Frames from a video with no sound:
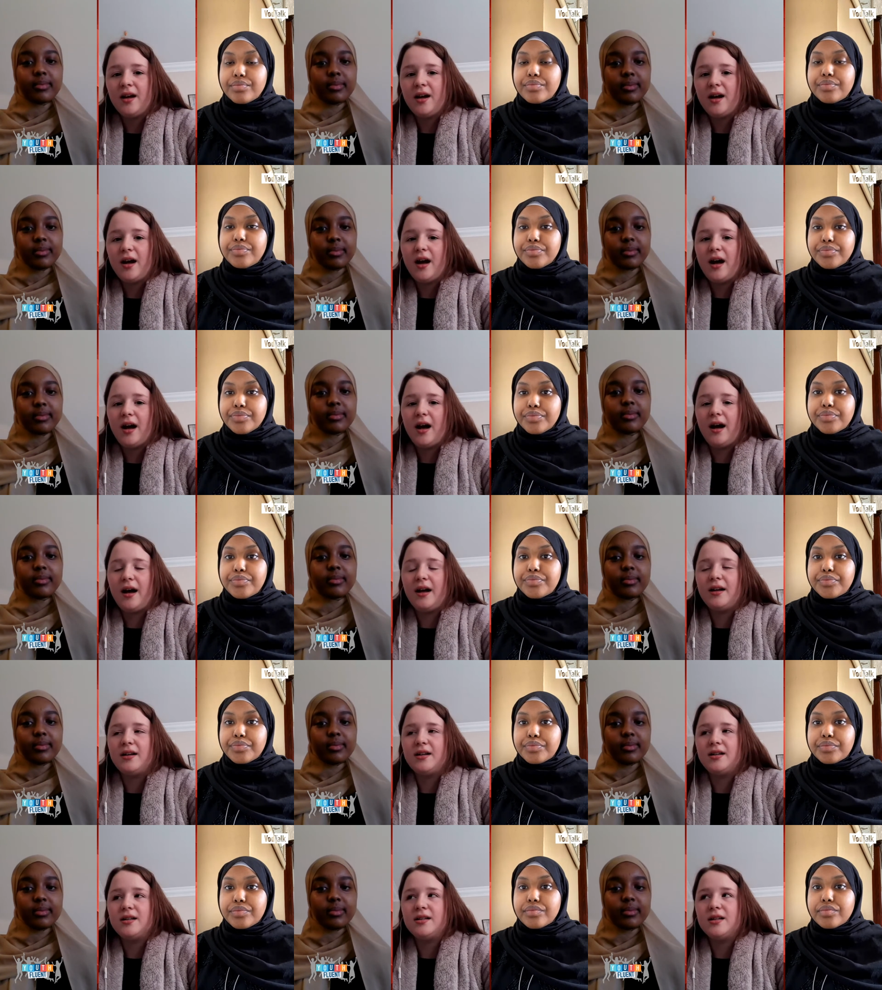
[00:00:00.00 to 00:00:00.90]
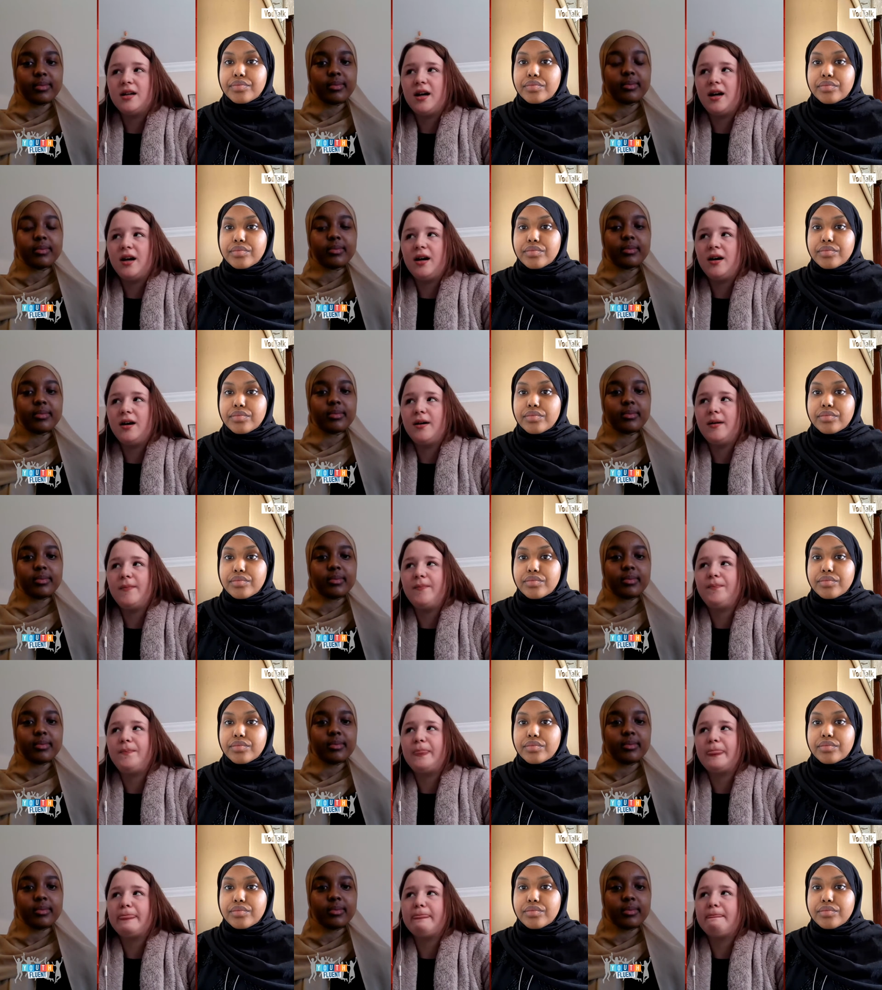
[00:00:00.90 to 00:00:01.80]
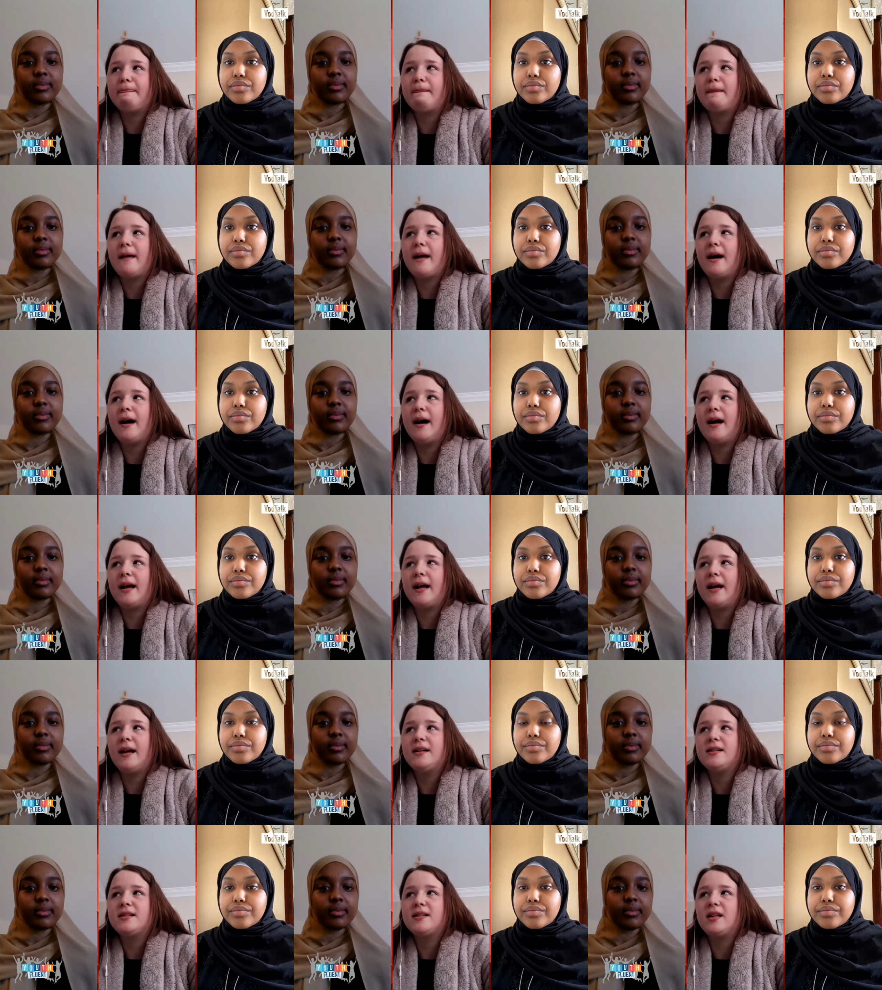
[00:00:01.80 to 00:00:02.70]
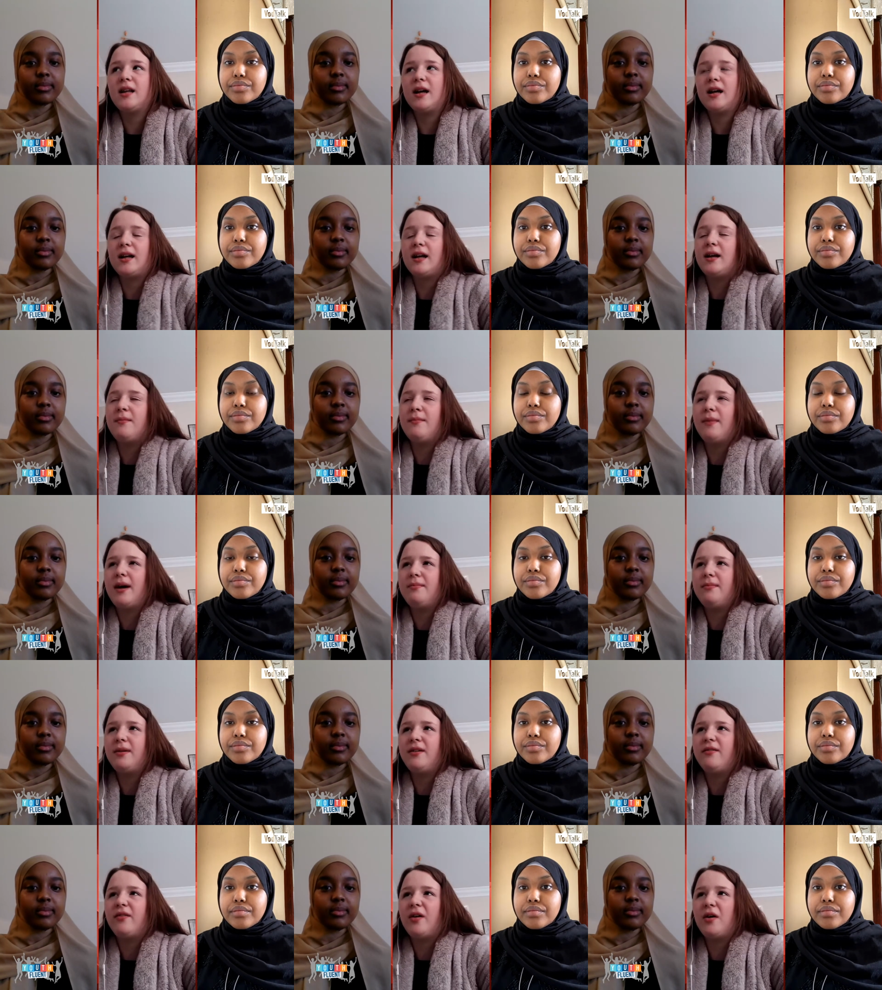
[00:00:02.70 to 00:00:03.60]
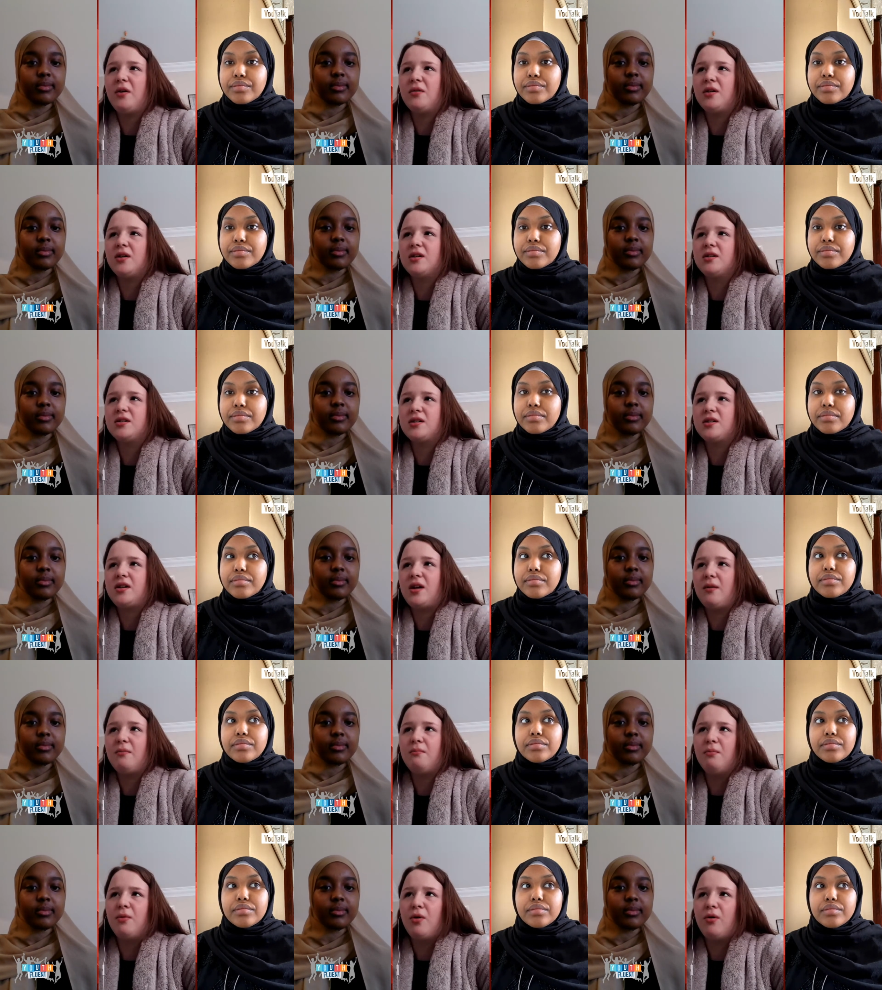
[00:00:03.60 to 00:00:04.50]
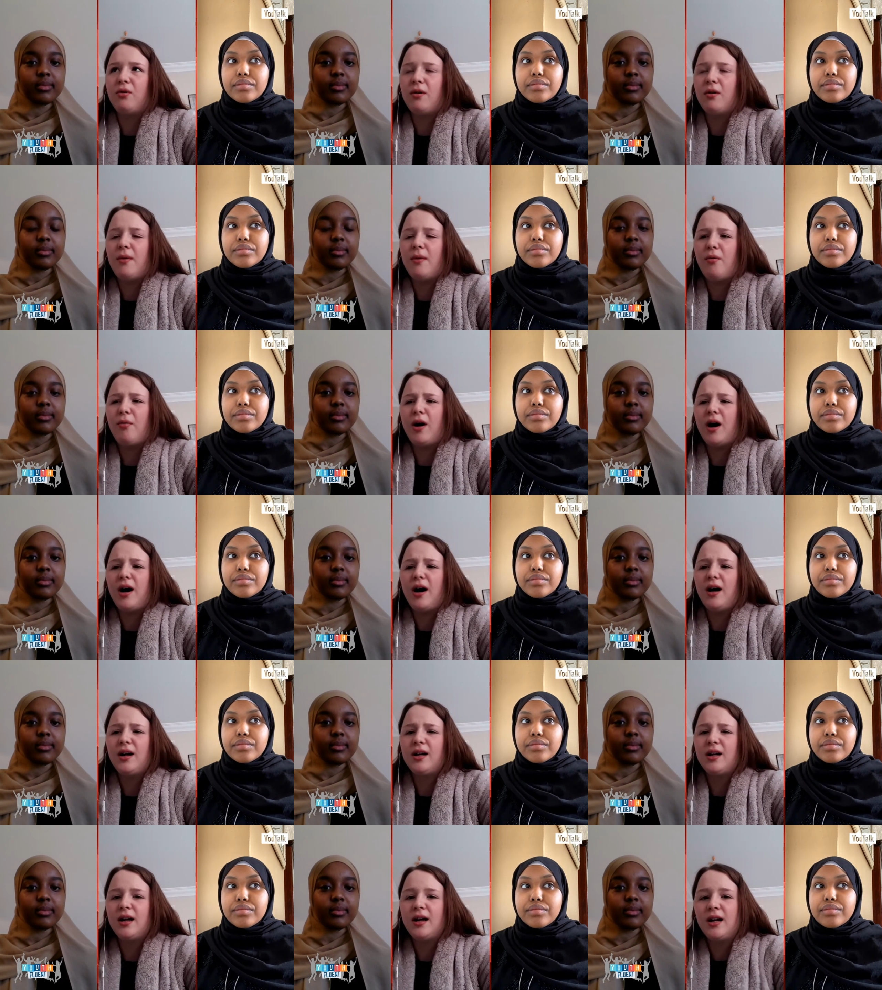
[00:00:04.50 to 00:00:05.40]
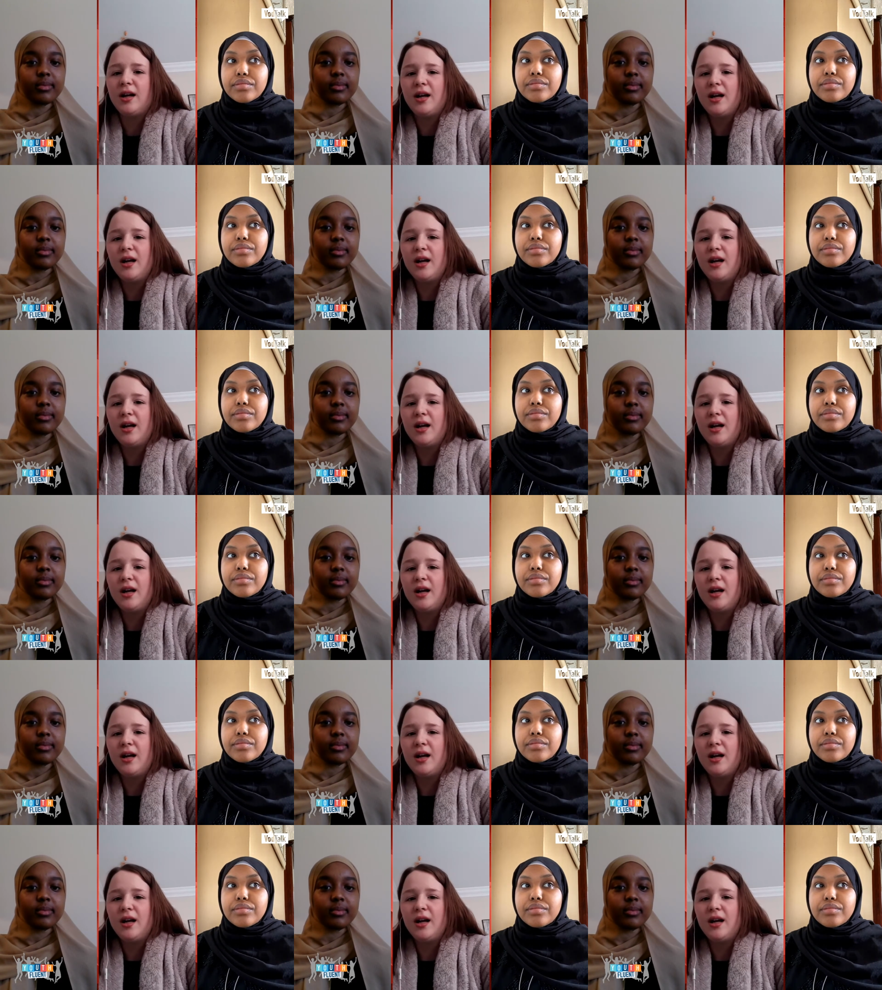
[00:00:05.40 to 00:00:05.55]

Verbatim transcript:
Speaker 1: Mm-hmm. And um I guess like it made me focus like more on my work